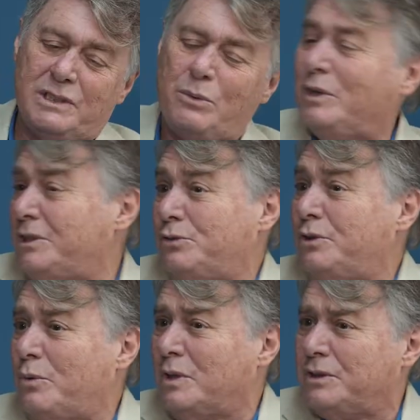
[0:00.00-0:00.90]
They wanted to
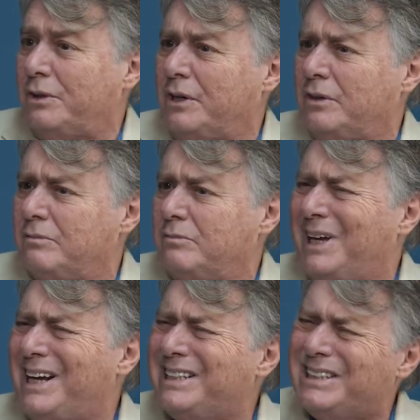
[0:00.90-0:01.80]
know what's going on.
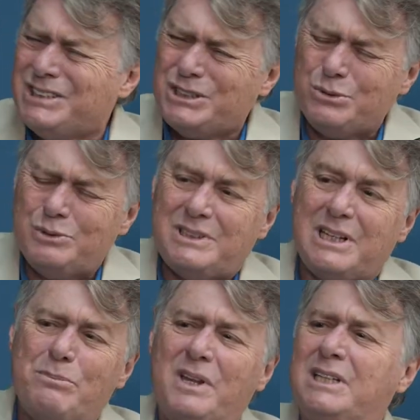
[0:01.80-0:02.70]
They understood
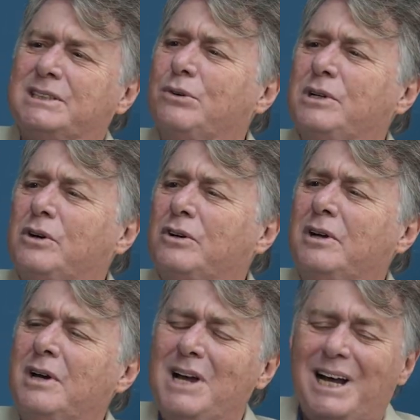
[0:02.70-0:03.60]
something is going
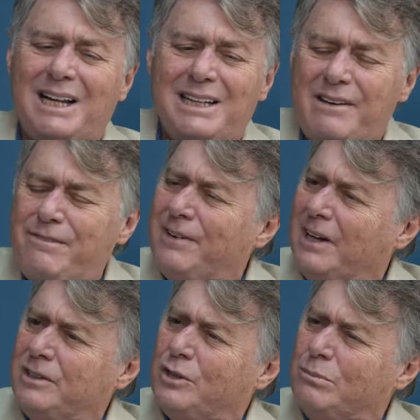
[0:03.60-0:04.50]
on, and they
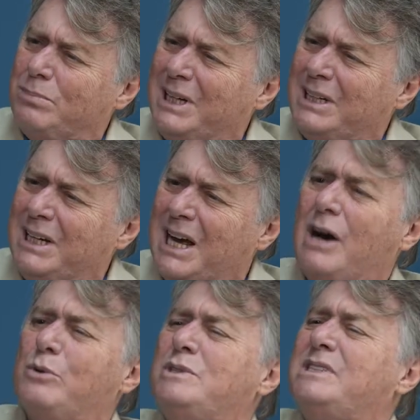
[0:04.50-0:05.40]
felt completely
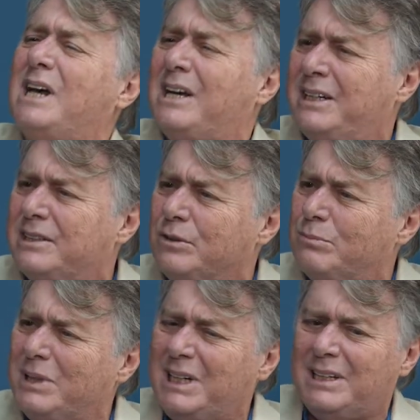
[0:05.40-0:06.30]
outside,
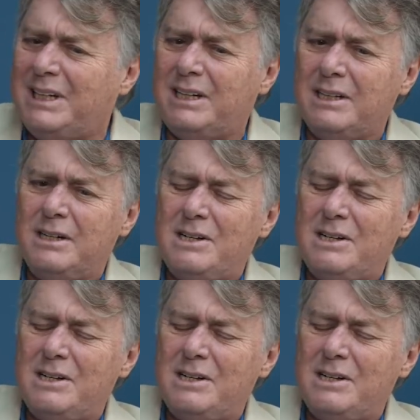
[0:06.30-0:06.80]
completely,